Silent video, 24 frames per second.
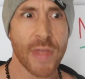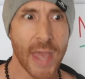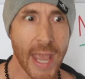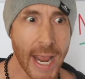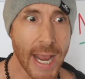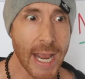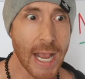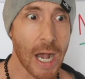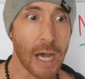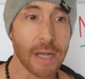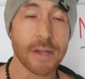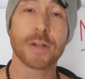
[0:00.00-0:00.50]

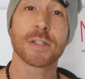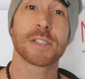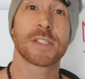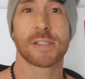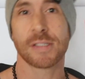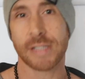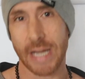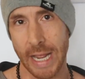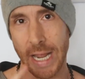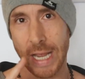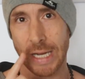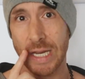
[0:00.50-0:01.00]
they
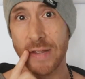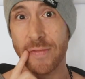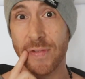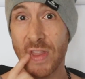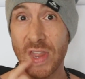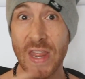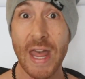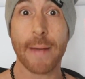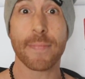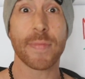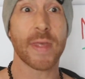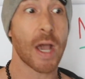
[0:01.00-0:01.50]
understand,
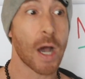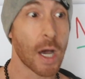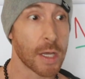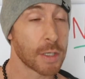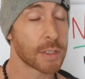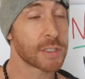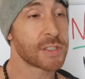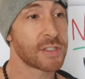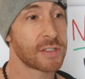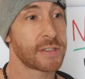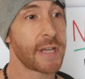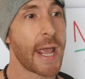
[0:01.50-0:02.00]
even them, they
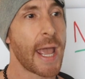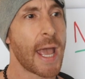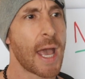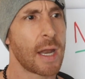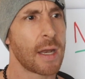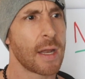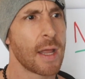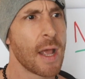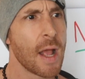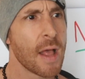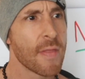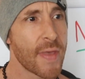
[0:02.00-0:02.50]

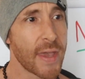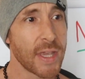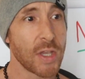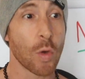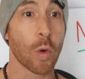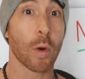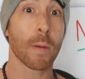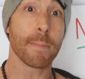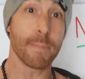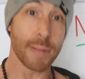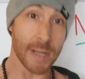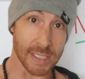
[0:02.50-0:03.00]
understand that
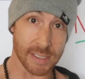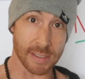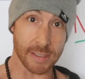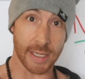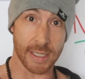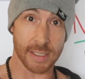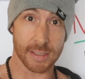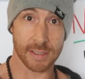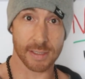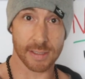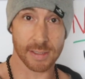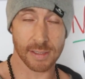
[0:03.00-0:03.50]
your
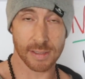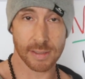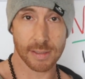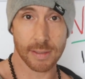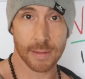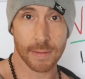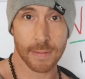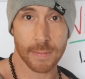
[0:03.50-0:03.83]
business